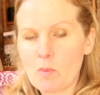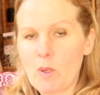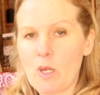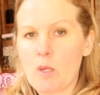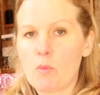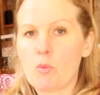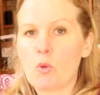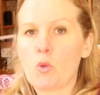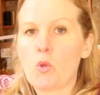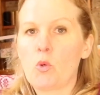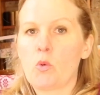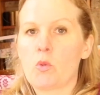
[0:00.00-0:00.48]

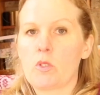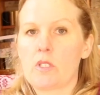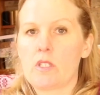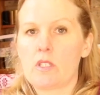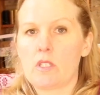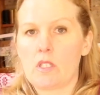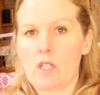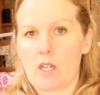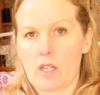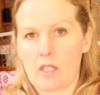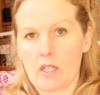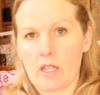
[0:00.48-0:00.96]
people who are
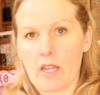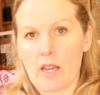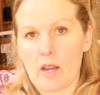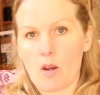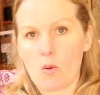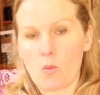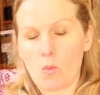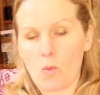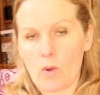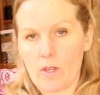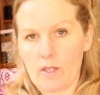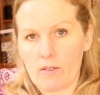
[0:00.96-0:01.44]
starting
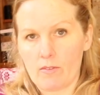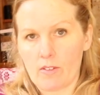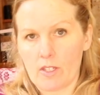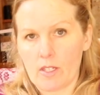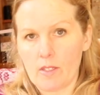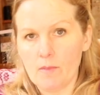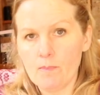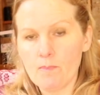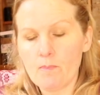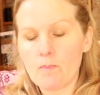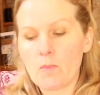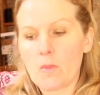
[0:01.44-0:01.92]
out
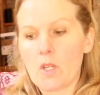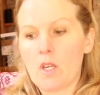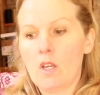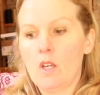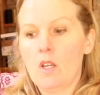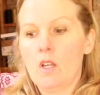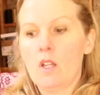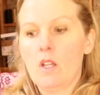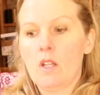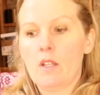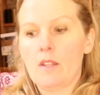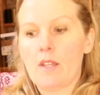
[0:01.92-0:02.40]
weaving.
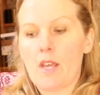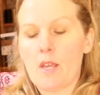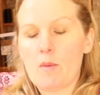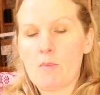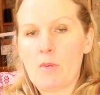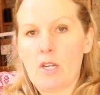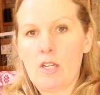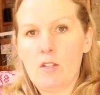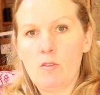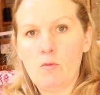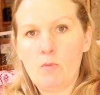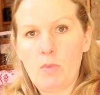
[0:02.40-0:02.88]
They
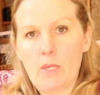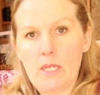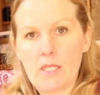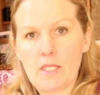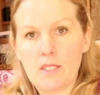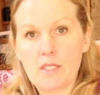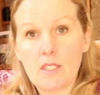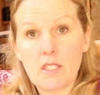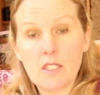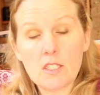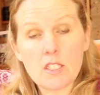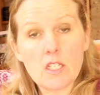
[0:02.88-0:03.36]
may have
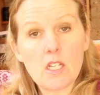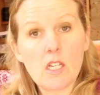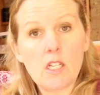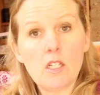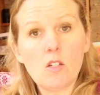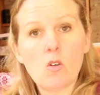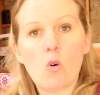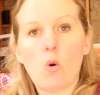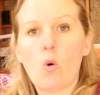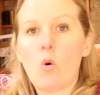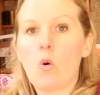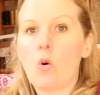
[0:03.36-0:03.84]
been
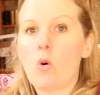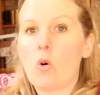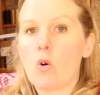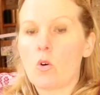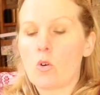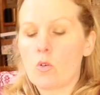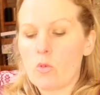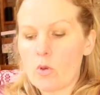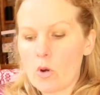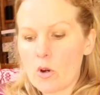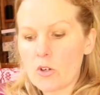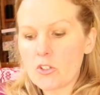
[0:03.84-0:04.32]
knitting
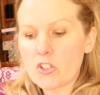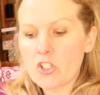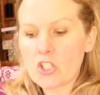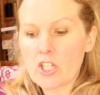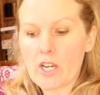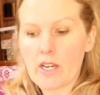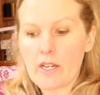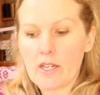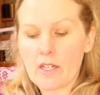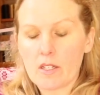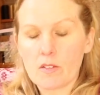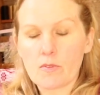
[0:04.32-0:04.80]
or
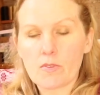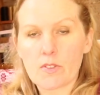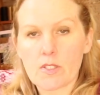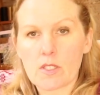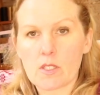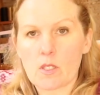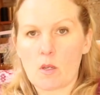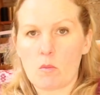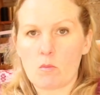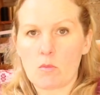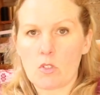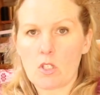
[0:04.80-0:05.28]
crocheting for
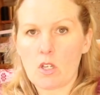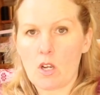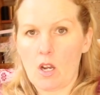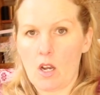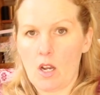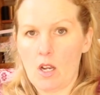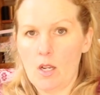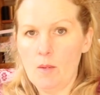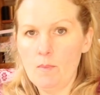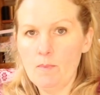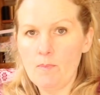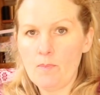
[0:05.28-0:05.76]
some
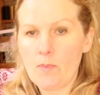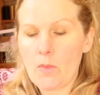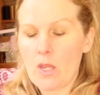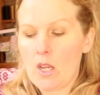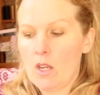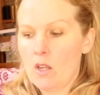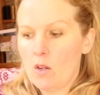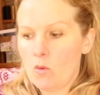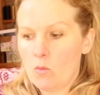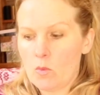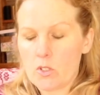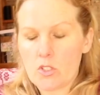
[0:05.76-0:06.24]
time,
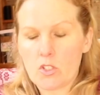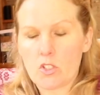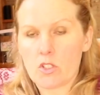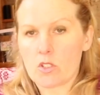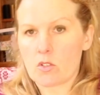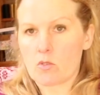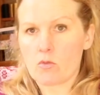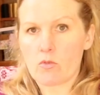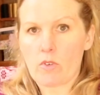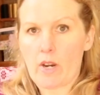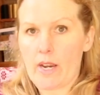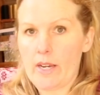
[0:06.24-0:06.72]
which
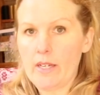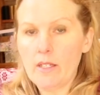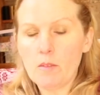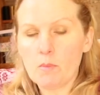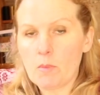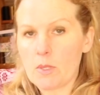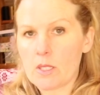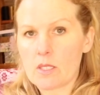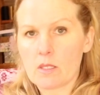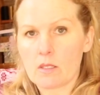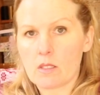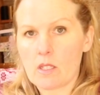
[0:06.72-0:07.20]
is
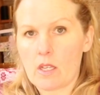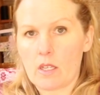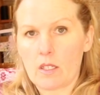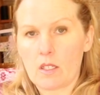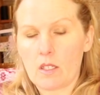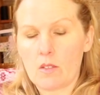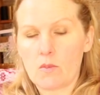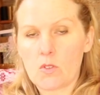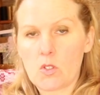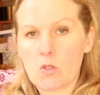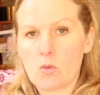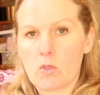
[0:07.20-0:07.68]
great because that
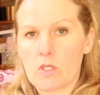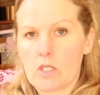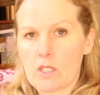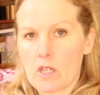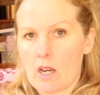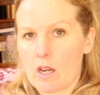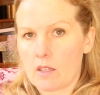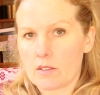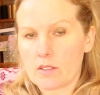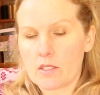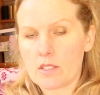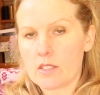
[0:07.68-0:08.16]
gives you a
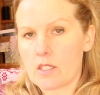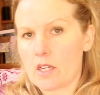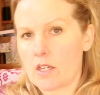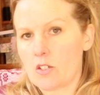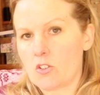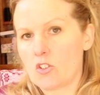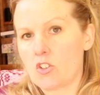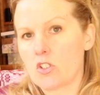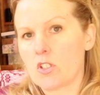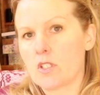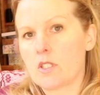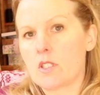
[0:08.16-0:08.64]
yarn
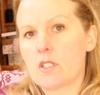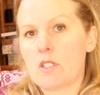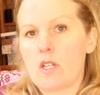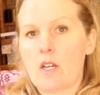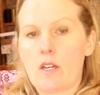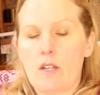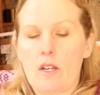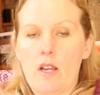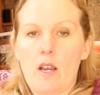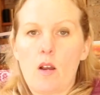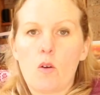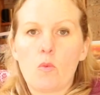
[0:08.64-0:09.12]
stash to
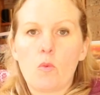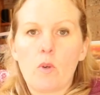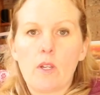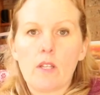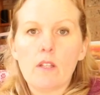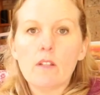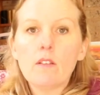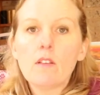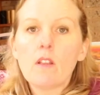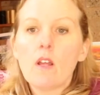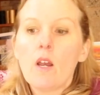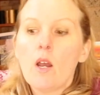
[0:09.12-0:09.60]
start out
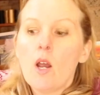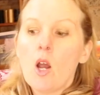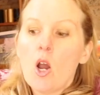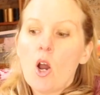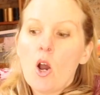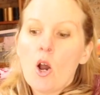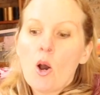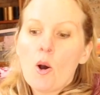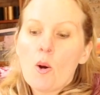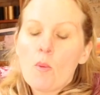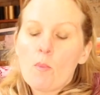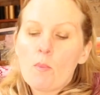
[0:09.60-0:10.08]
with.
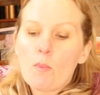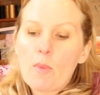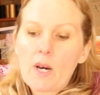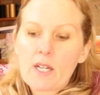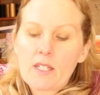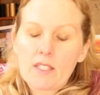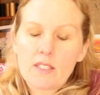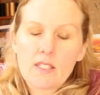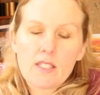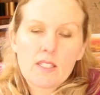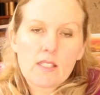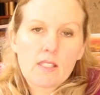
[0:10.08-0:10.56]

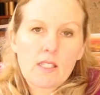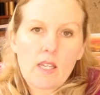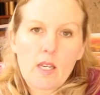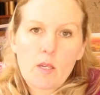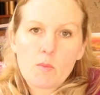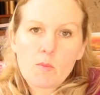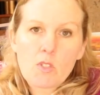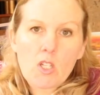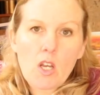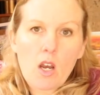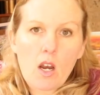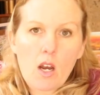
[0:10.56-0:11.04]
But at the
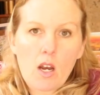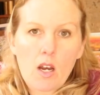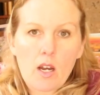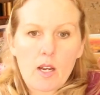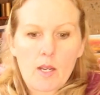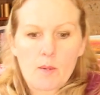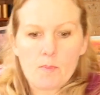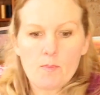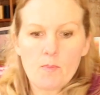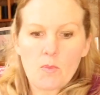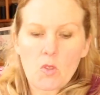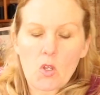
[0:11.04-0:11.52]
same
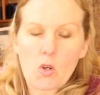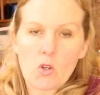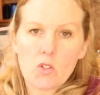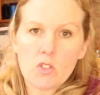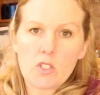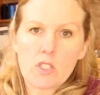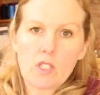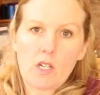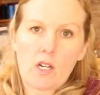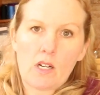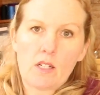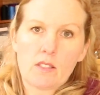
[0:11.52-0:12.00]
time,
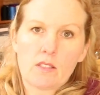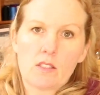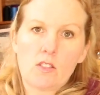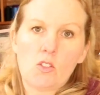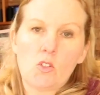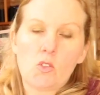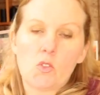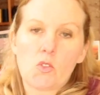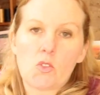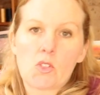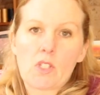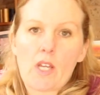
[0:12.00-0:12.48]
those yarns
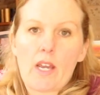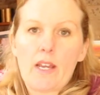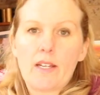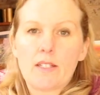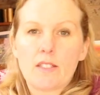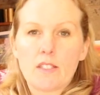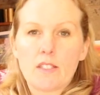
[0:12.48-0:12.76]
use a